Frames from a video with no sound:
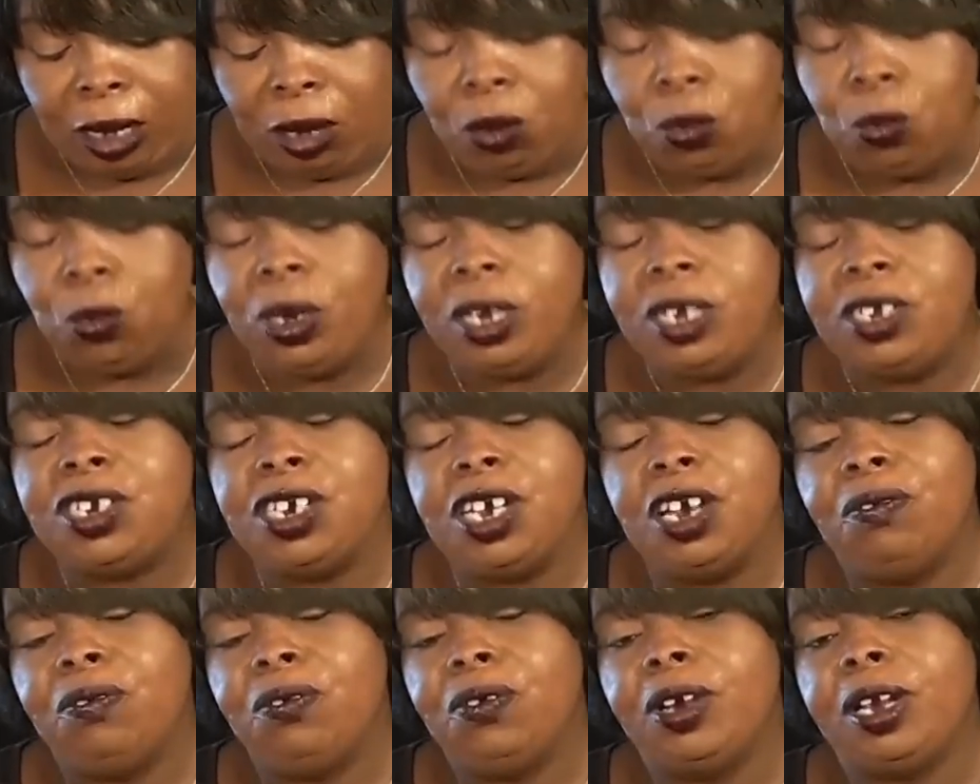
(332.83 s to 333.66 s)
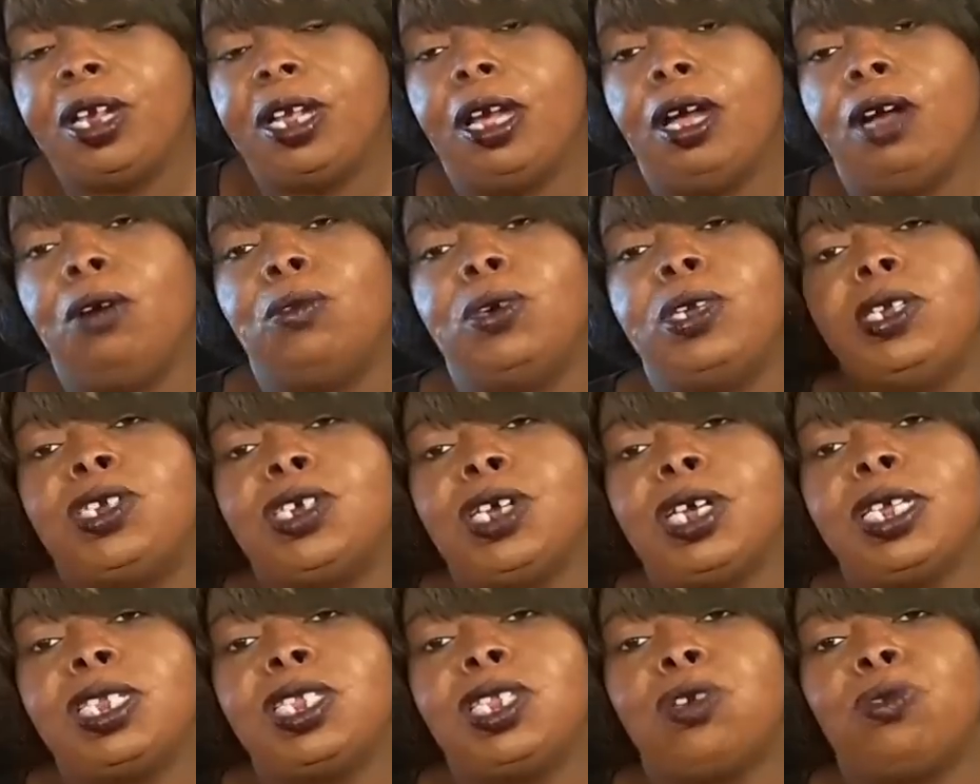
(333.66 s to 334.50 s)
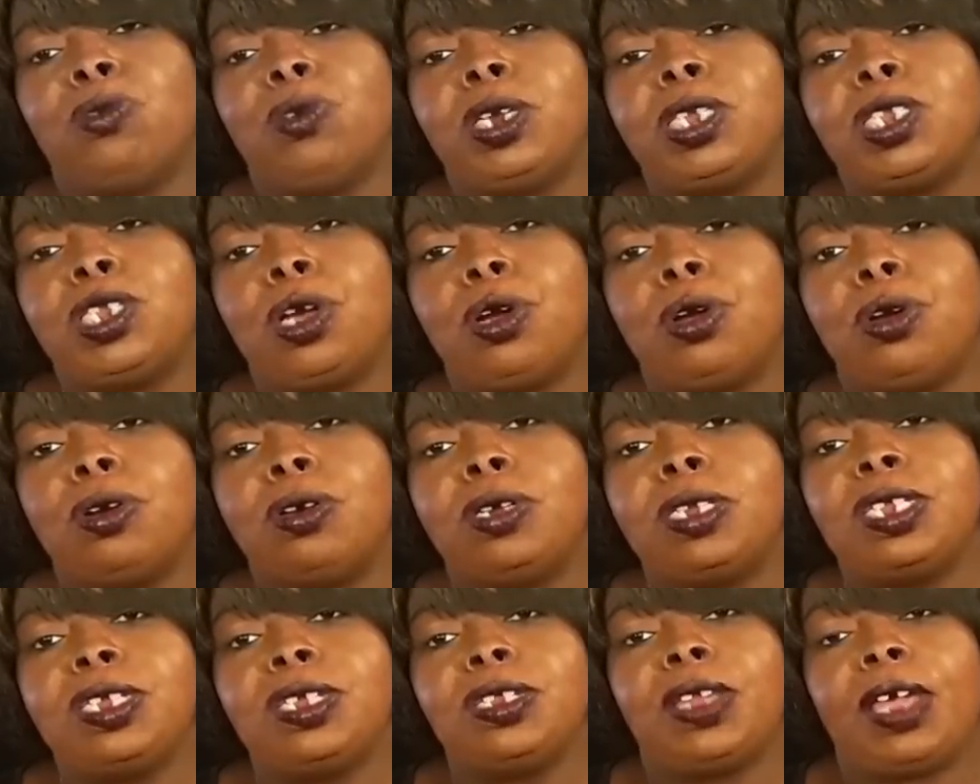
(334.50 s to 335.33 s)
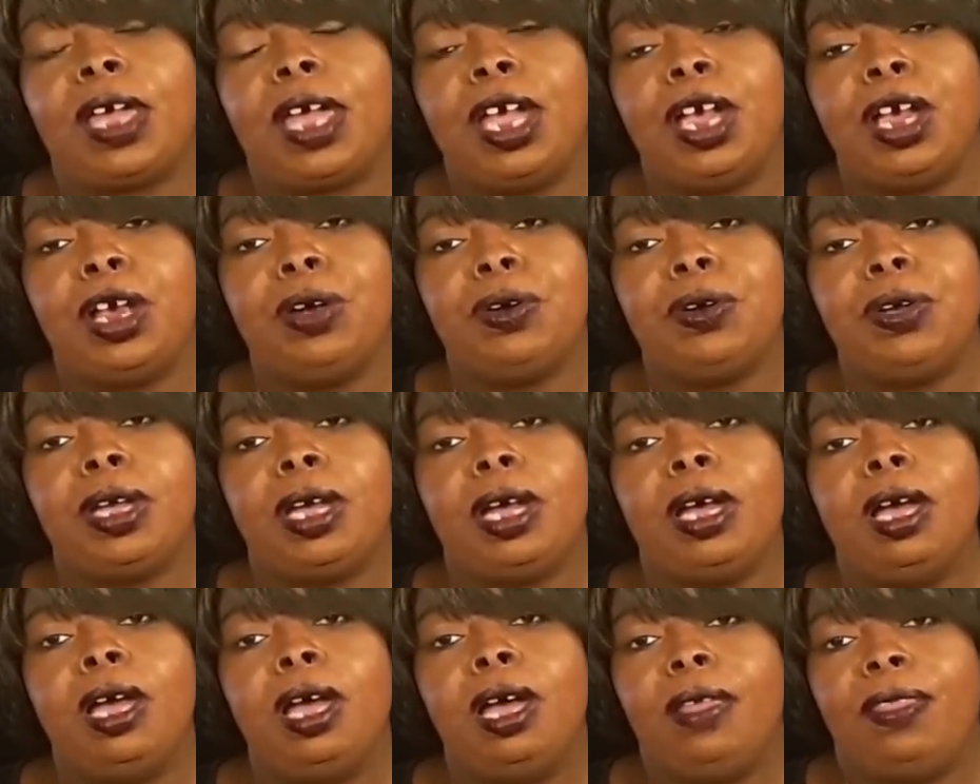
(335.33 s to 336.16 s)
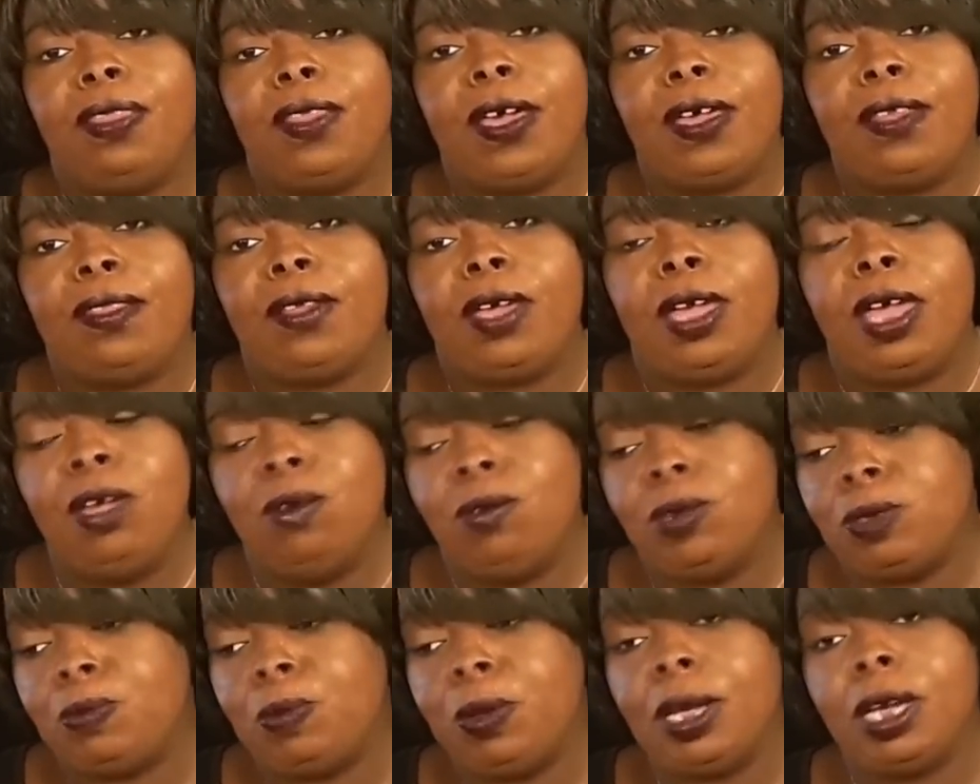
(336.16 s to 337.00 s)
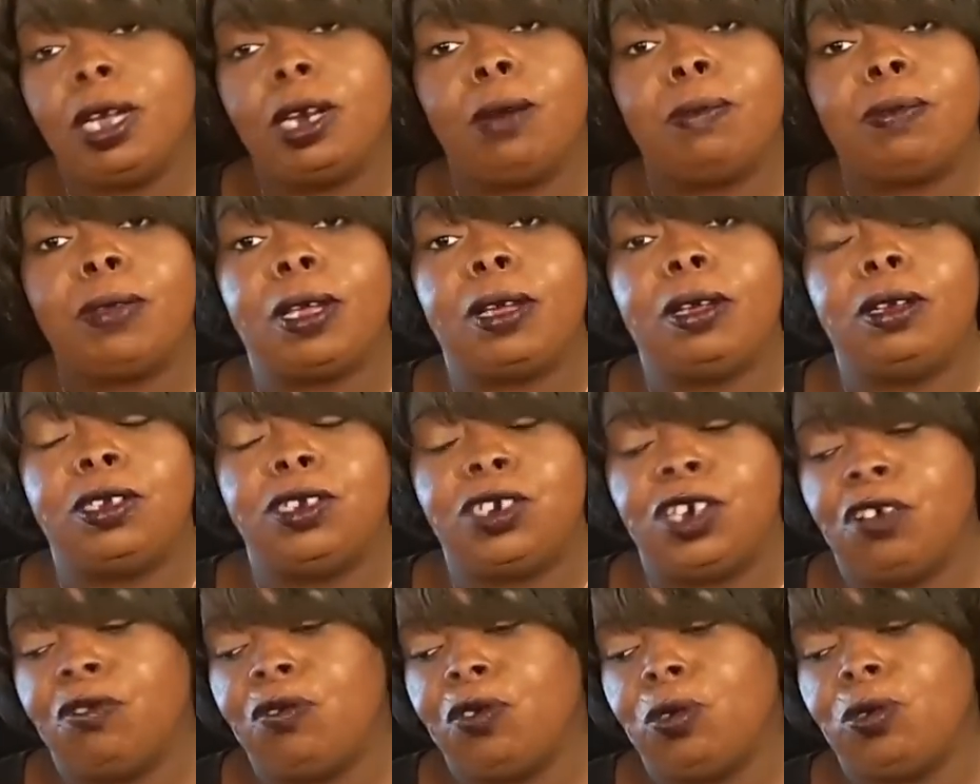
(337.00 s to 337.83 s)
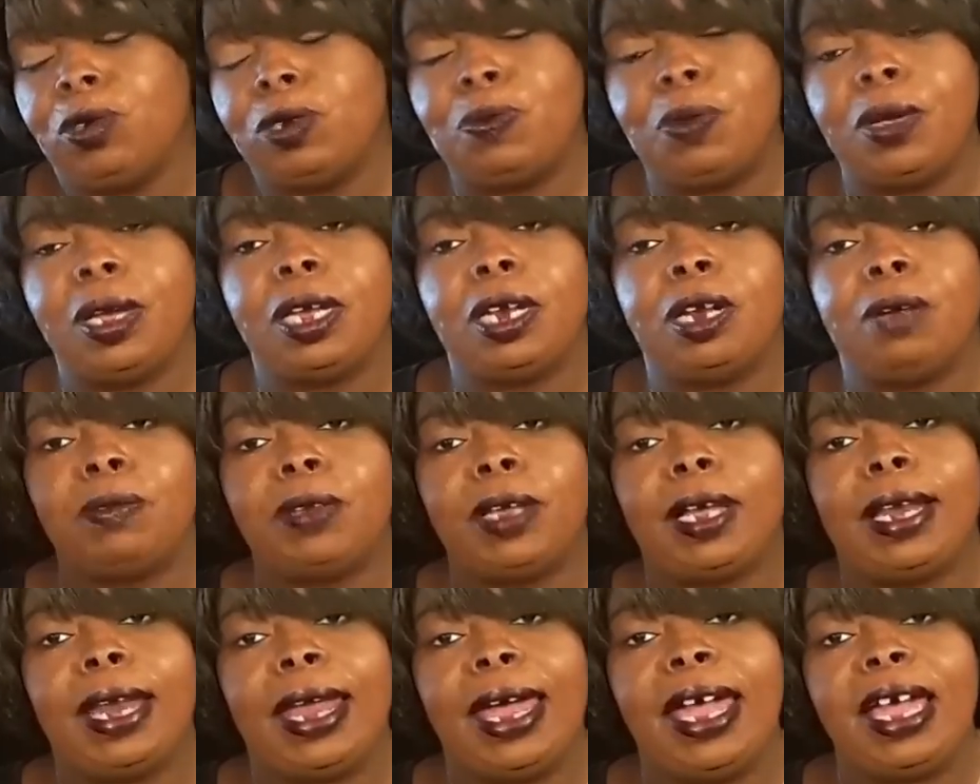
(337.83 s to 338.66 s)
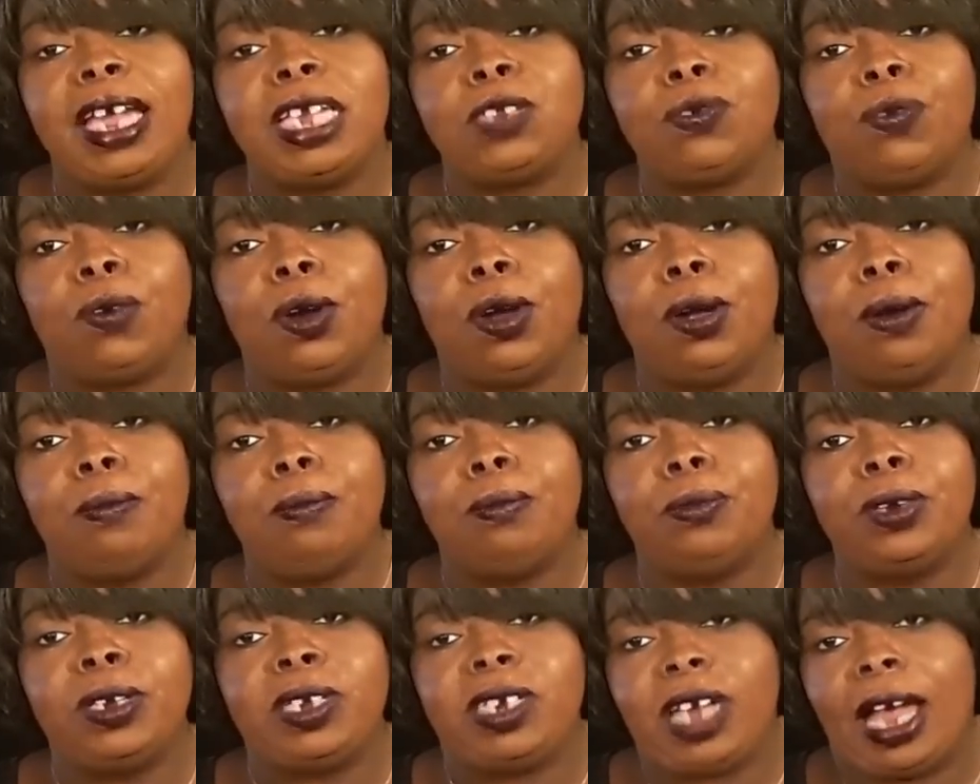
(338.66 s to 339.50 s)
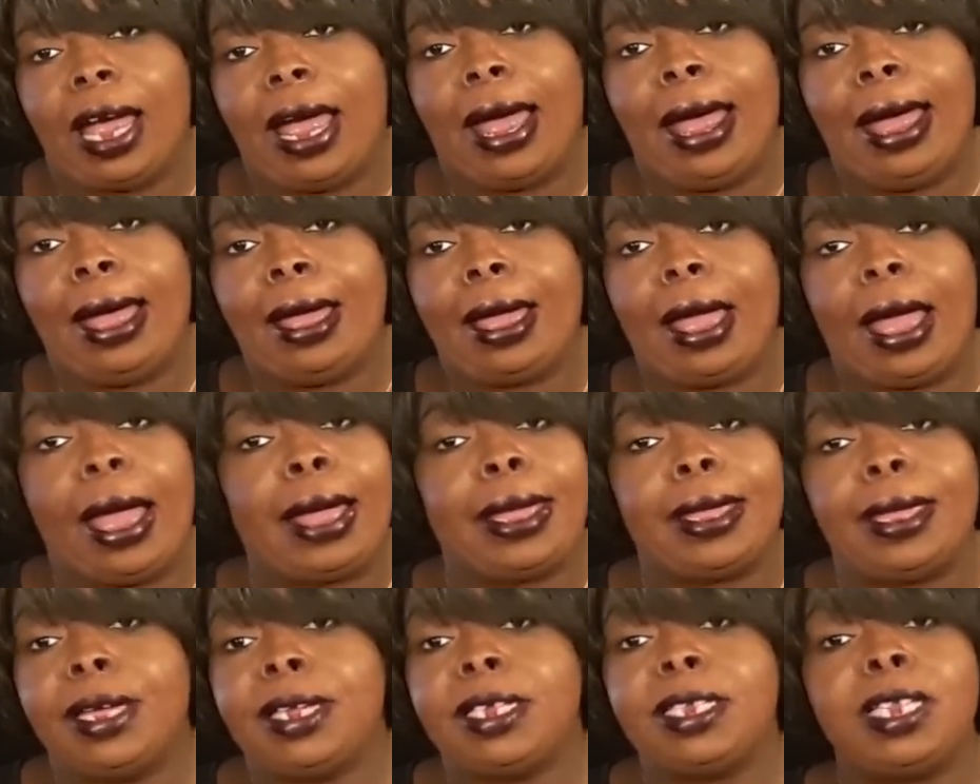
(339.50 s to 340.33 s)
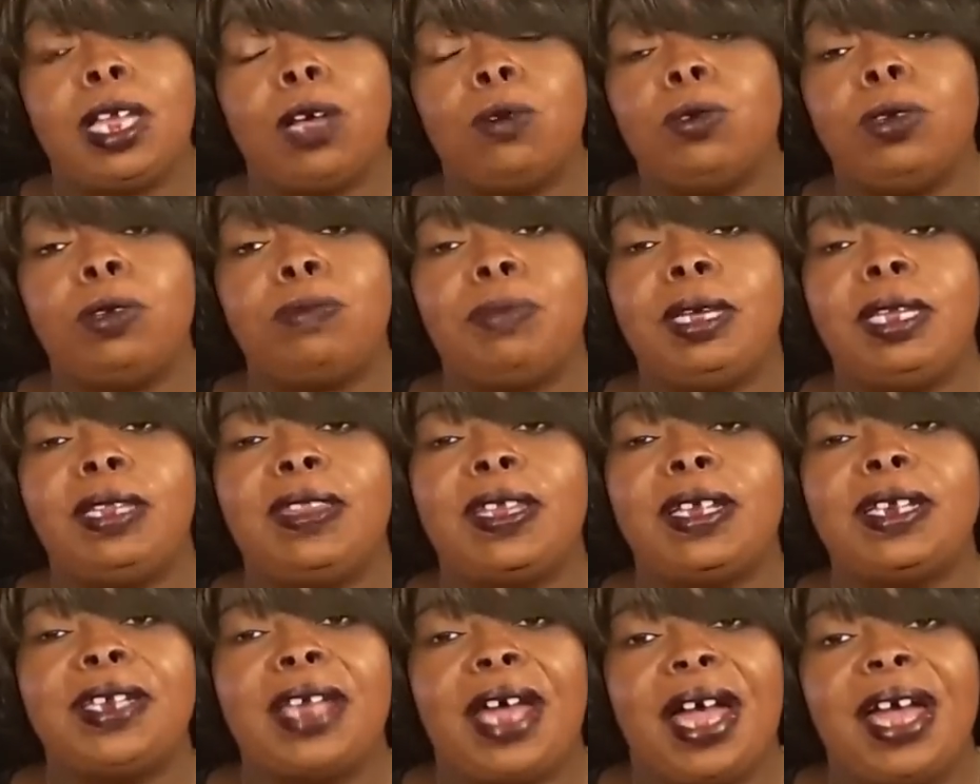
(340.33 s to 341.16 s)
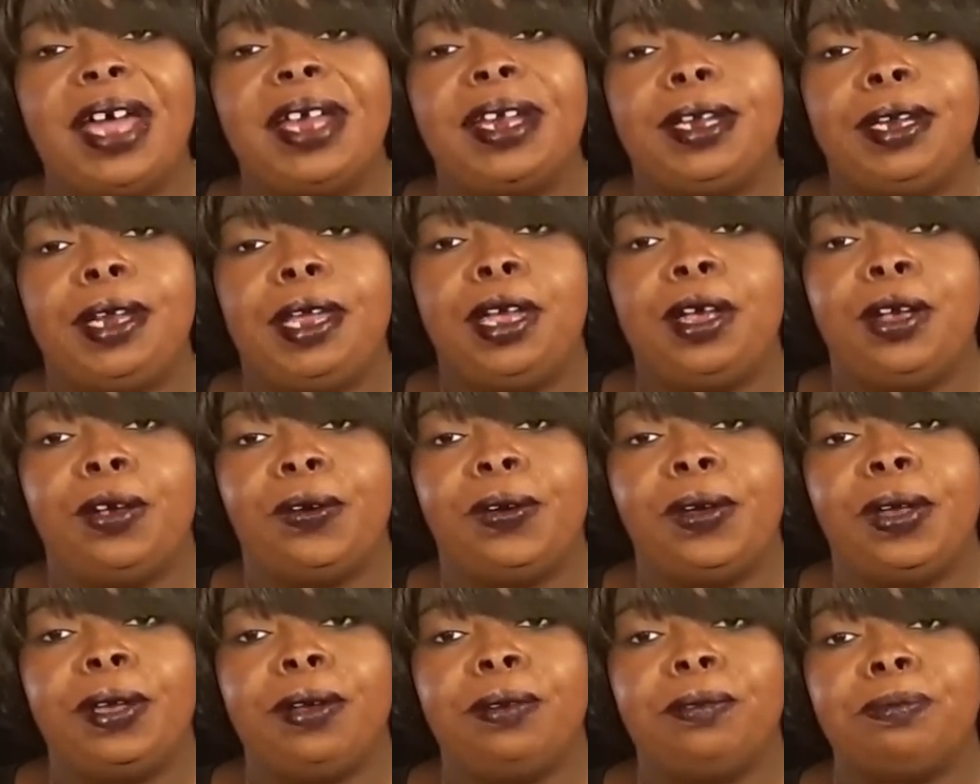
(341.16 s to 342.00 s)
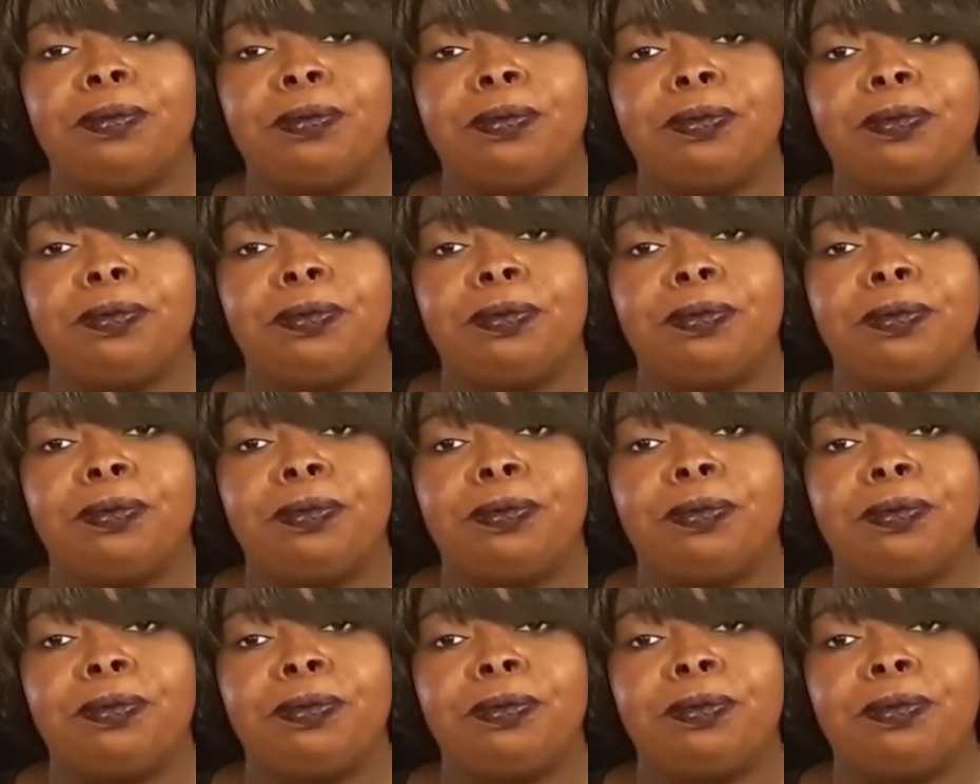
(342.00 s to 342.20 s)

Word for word: When Jeffrey, uh, when Justin returned to the area that he was picking up the Jeffrey was picking up the glass from, which I I guess that would be the dining area.